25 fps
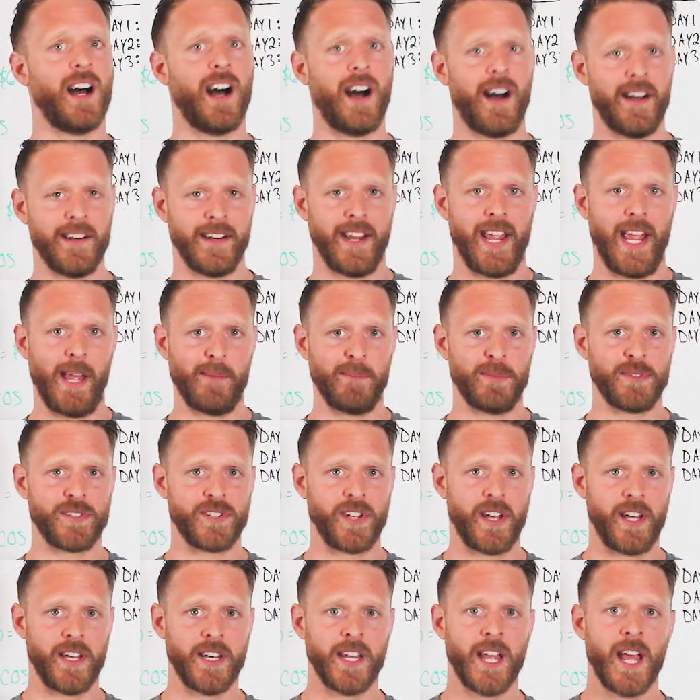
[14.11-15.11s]
on
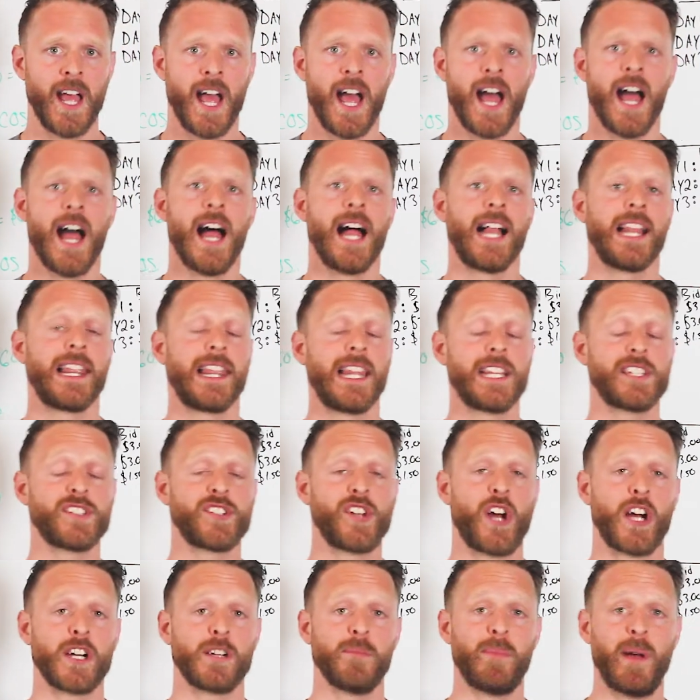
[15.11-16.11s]
Amazon? Let's
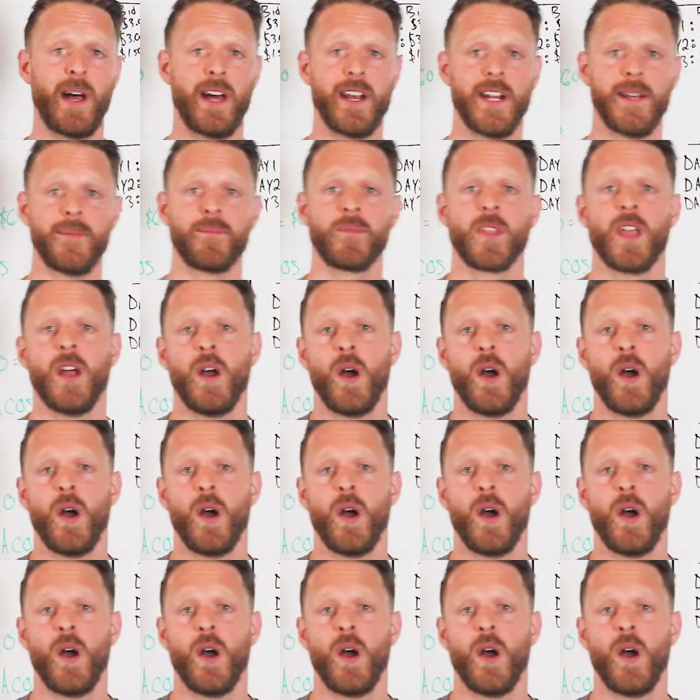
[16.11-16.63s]
talk about it.